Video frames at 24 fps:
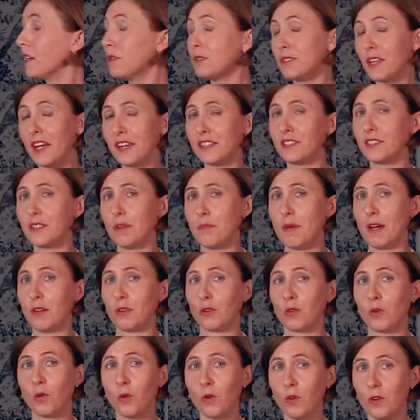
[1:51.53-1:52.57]
And that was actually
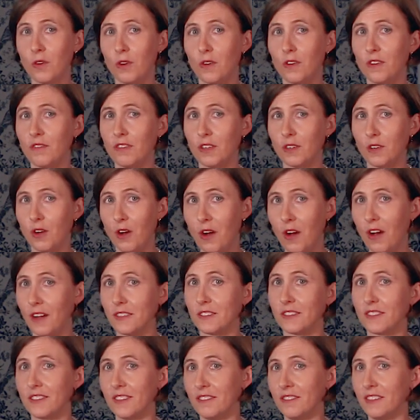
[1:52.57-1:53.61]
about a quarter of the
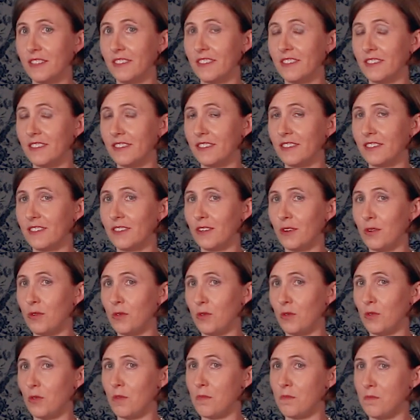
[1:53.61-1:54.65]
cost of the
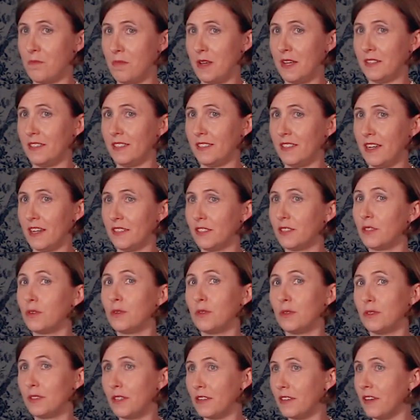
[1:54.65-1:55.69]
whole bedstead.
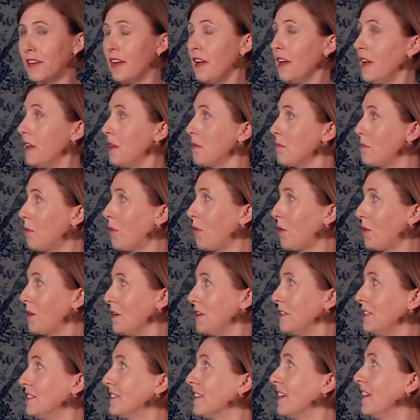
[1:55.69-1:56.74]
So it was an
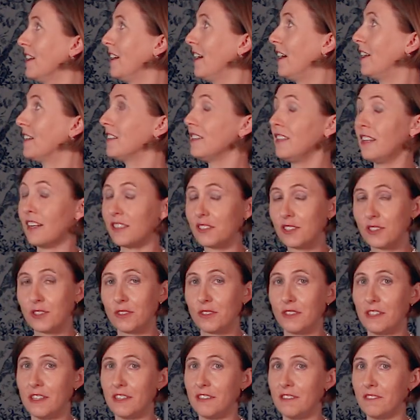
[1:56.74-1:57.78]
important and
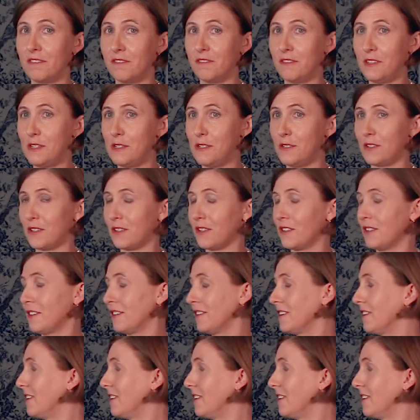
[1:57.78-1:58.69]
luxury feature.